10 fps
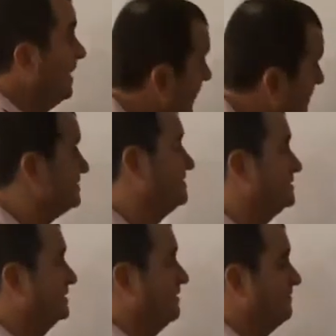Perhaps
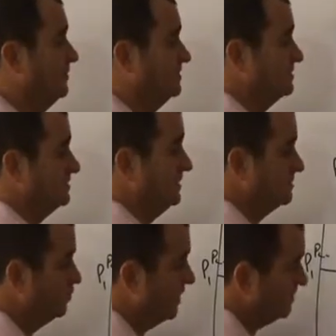this government
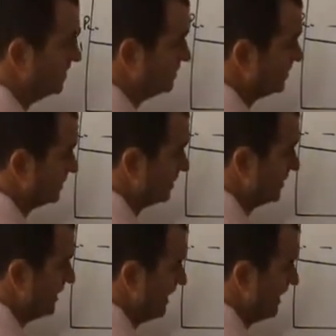is worried that